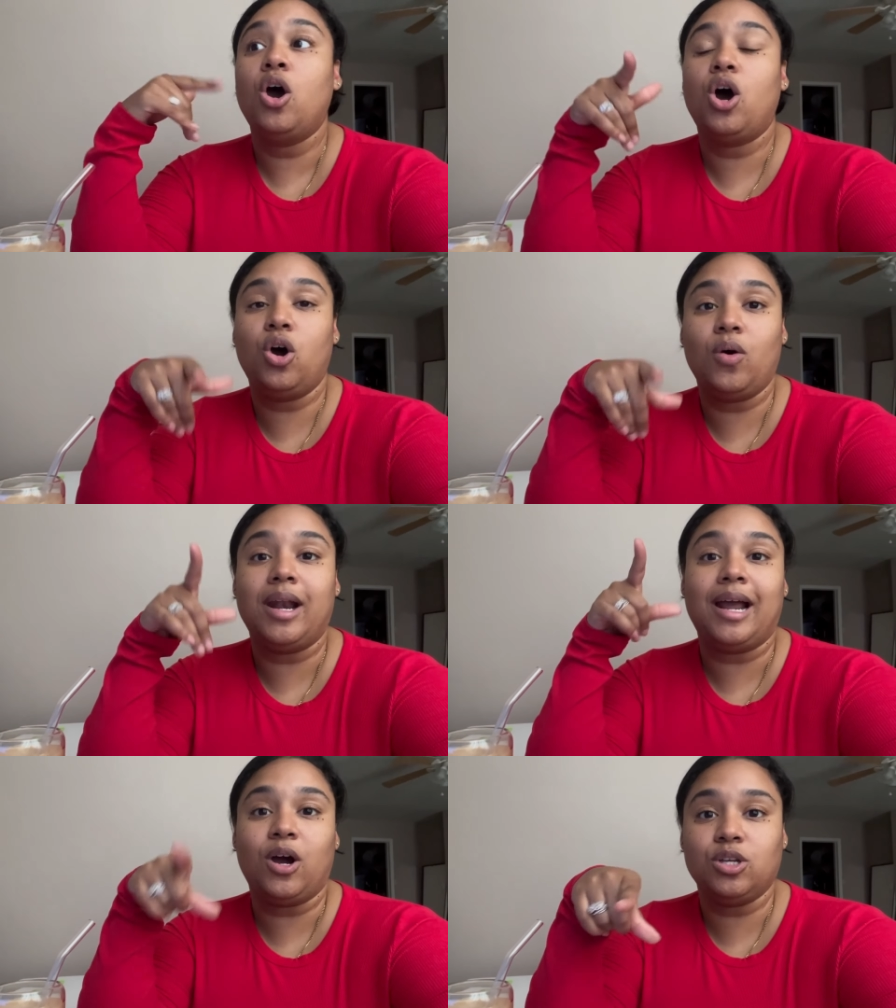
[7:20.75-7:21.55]
Oh, and
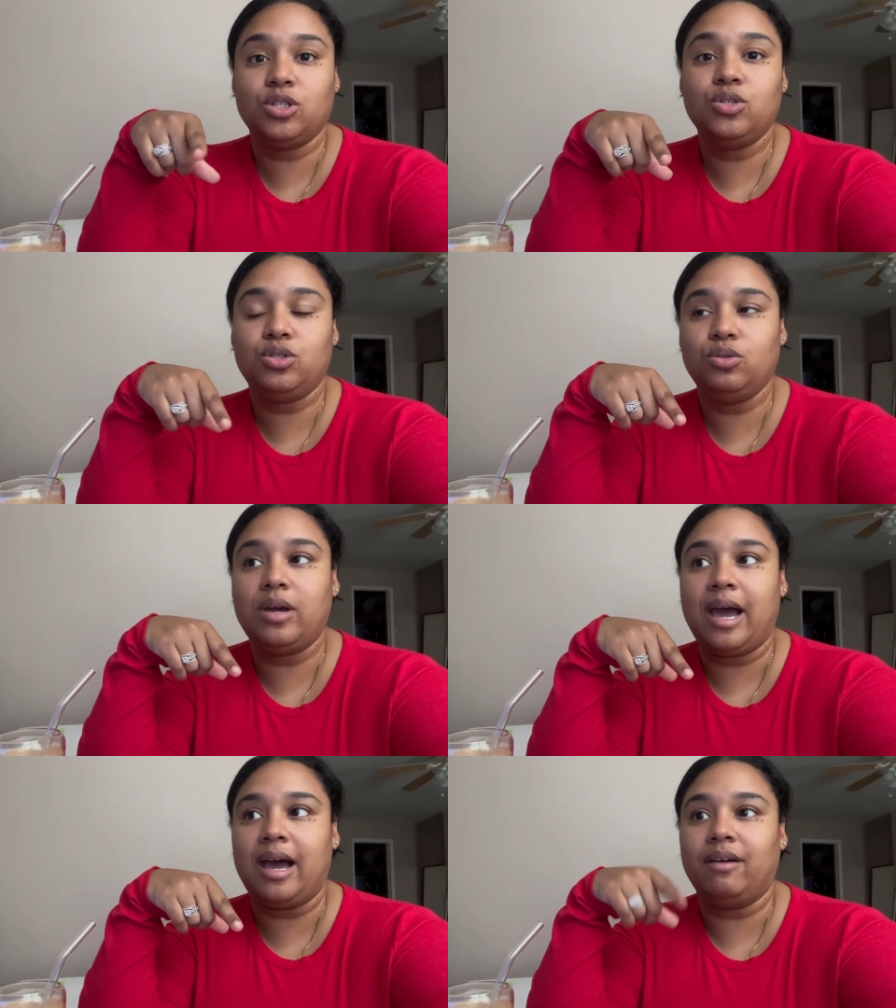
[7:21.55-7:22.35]
I also do
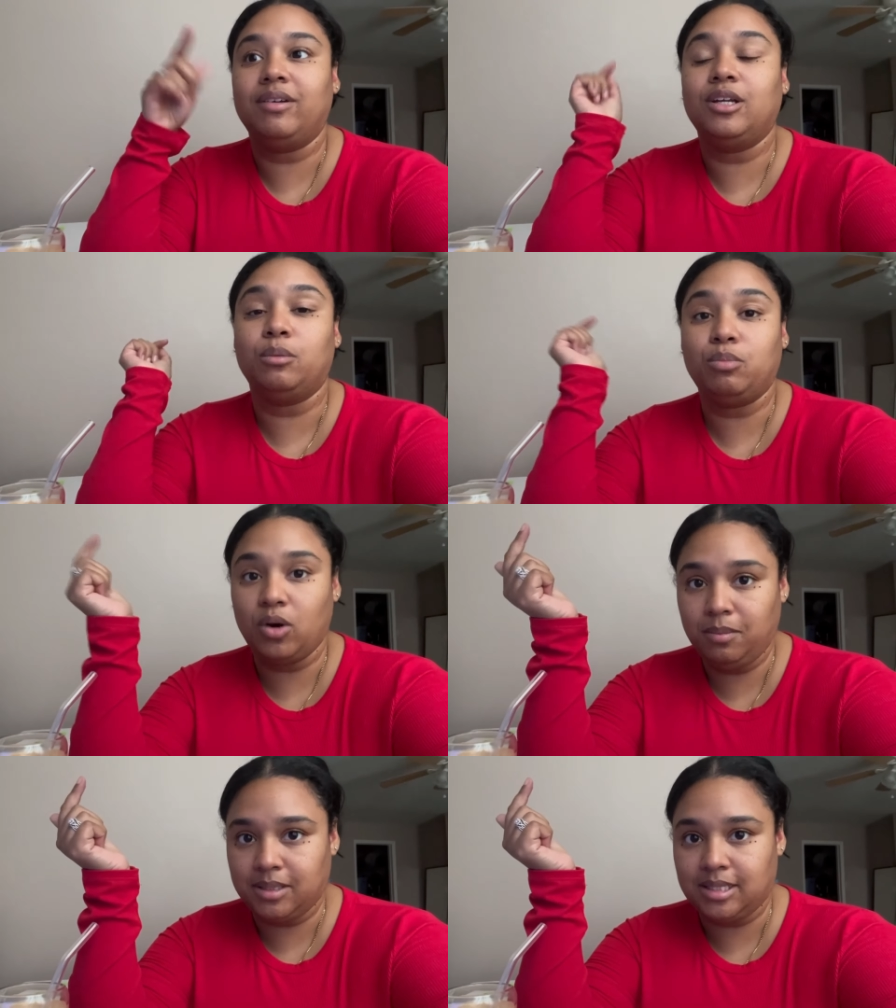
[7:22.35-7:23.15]
have an
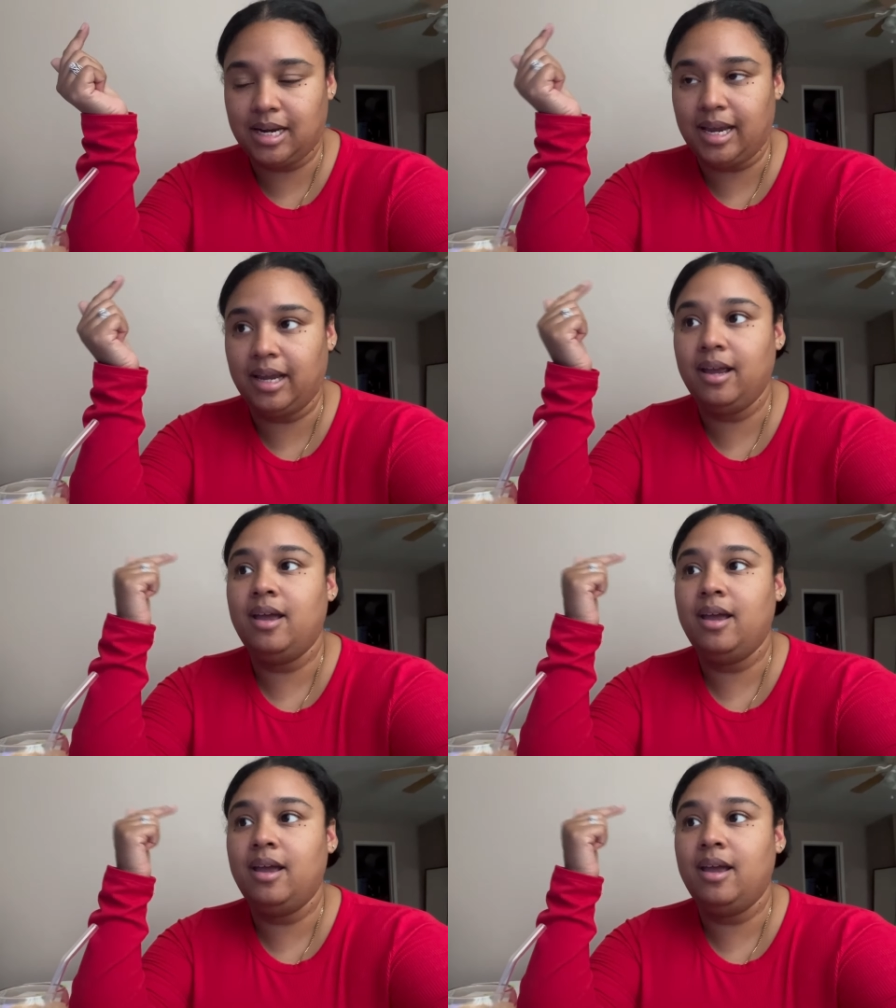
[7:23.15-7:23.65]
appointment today.